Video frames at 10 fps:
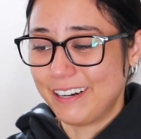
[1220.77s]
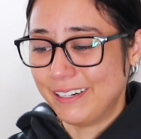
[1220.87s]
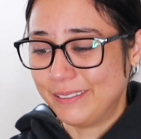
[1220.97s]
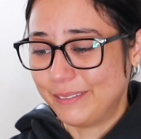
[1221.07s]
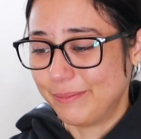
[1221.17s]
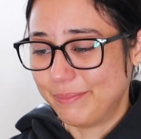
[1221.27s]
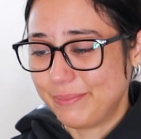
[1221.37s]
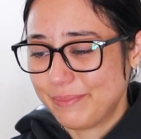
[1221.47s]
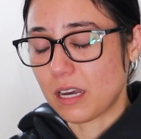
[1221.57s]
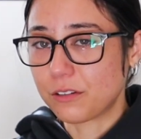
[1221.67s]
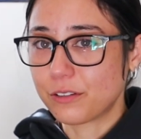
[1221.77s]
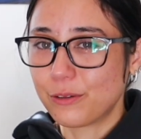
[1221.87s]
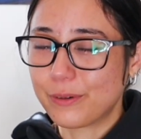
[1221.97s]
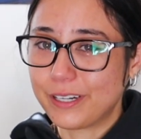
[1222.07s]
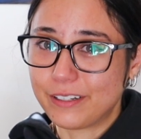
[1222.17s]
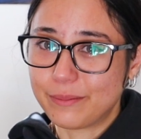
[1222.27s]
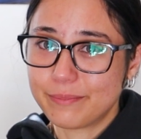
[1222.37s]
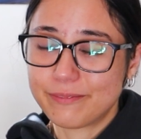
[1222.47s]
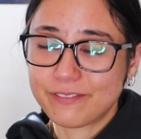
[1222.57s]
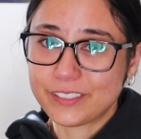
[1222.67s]
I don't know when I'll
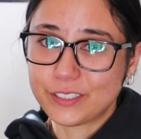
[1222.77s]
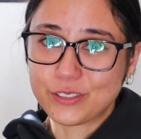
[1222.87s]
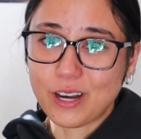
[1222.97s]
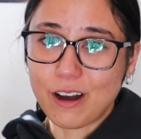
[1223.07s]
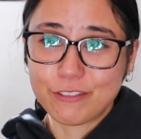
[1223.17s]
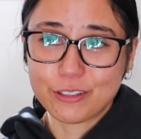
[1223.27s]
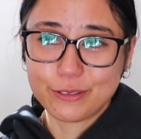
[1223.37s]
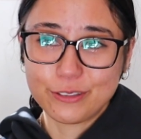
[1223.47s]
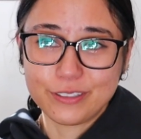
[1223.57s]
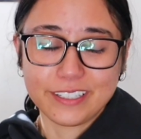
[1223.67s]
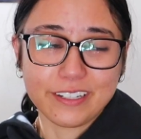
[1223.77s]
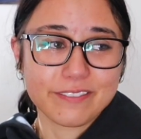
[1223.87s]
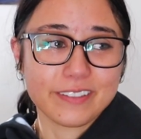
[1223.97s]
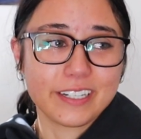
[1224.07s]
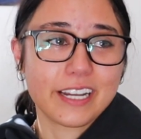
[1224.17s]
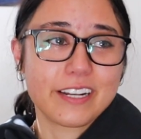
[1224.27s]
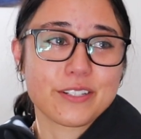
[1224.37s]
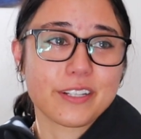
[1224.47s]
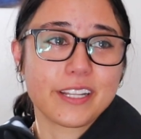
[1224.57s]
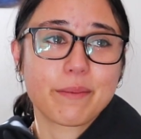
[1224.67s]
feel comfortable enough again
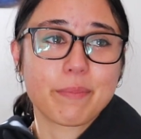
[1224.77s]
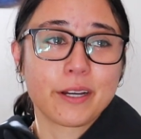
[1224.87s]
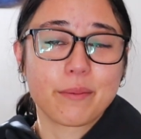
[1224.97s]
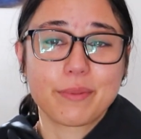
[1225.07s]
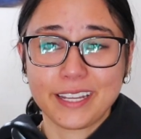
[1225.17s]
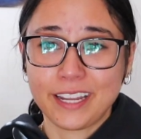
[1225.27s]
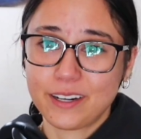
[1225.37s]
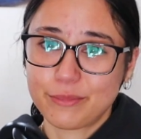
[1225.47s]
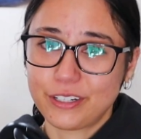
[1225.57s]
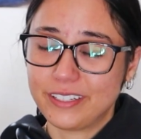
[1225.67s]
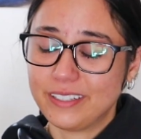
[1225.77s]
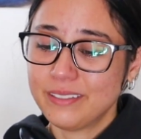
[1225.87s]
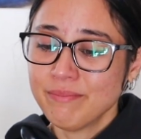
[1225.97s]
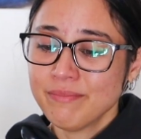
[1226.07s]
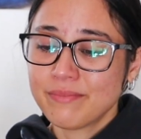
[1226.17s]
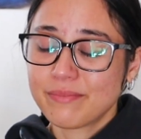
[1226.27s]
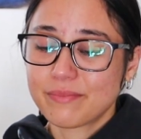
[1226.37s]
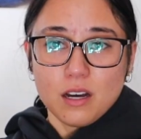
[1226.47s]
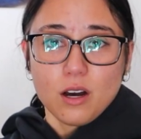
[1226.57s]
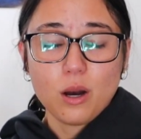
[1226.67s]
to like pick up the camera,
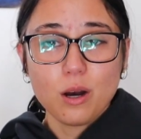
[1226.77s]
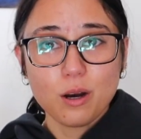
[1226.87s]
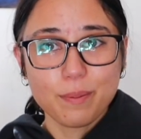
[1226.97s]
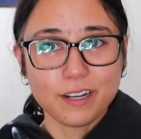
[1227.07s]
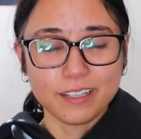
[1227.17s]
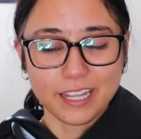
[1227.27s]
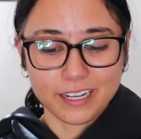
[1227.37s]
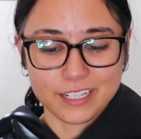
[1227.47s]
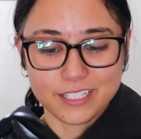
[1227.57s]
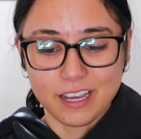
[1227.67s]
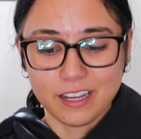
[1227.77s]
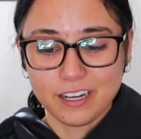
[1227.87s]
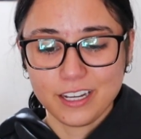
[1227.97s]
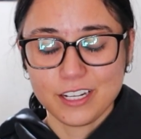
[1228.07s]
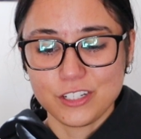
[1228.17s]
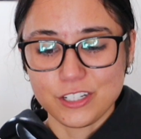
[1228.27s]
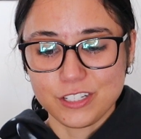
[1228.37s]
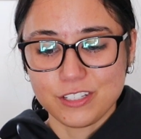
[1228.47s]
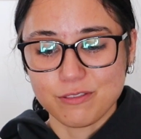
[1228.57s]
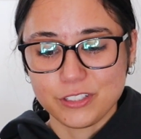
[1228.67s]
but like I said,
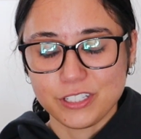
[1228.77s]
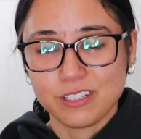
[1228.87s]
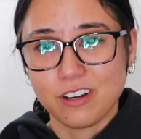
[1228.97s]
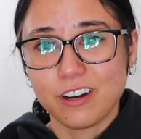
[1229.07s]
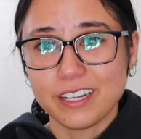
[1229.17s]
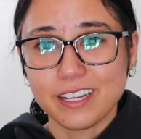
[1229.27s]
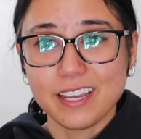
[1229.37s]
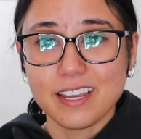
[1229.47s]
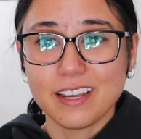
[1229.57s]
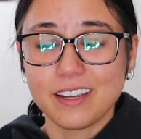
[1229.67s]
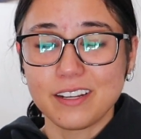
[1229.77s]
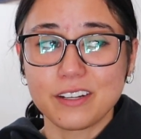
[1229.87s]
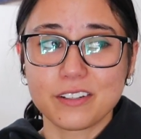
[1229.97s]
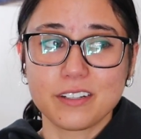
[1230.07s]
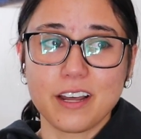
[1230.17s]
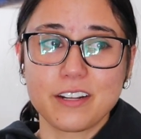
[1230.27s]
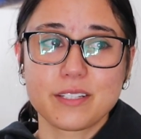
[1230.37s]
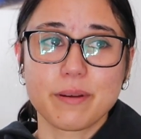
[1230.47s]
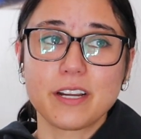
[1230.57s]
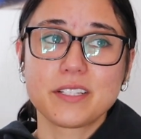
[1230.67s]
just really not in a good
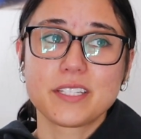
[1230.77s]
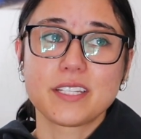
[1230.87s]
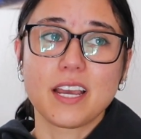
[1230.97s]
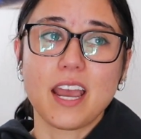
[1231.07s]
headspace,